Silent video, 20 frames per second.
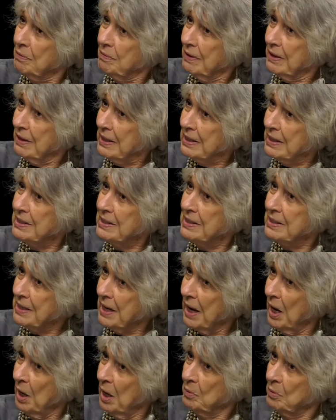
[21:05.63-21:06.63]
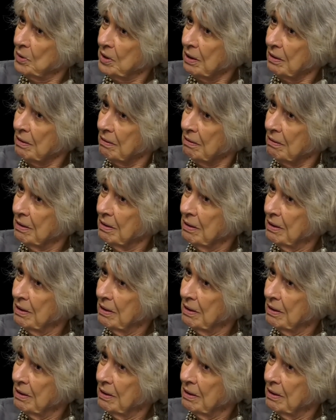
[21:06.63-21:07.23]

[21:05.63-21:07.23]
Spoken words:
East Hampton